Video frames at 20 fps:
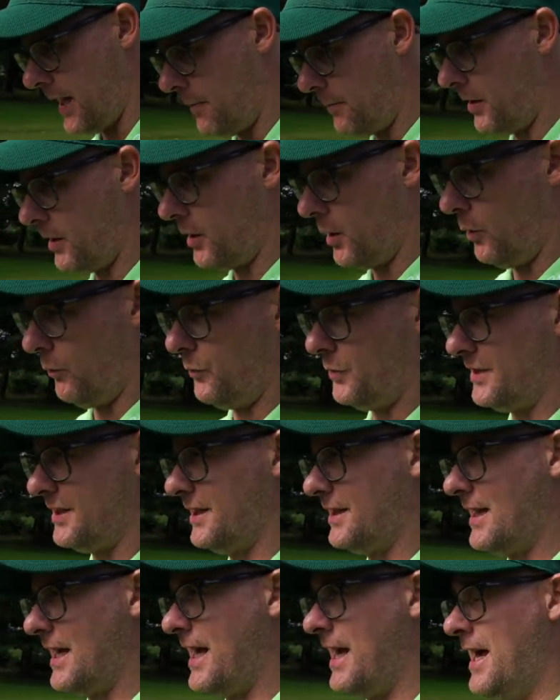amateur golfers
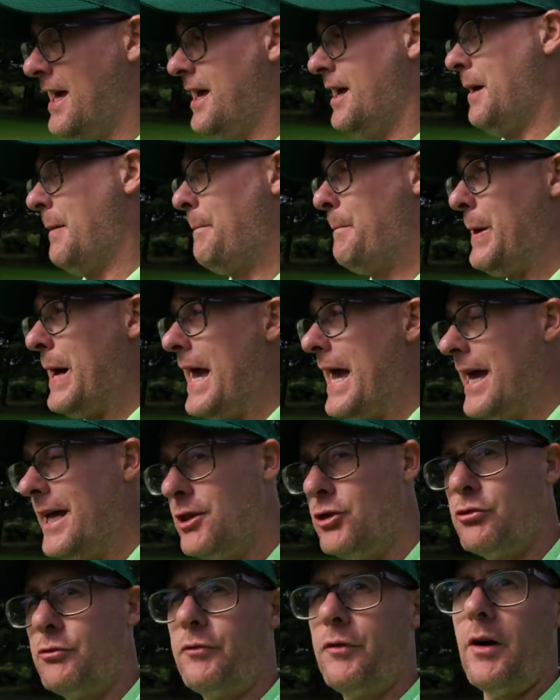is they're
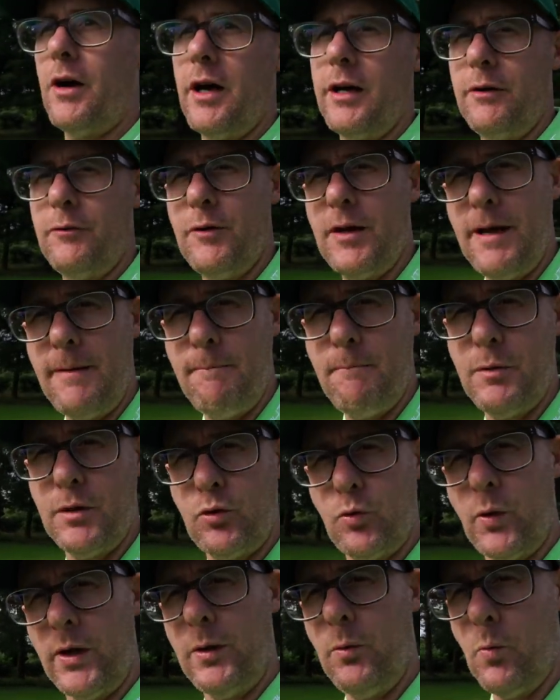petrified of
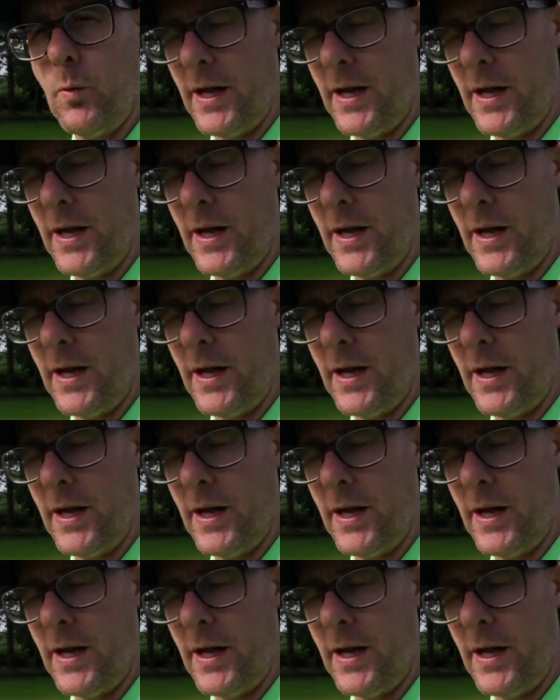in-between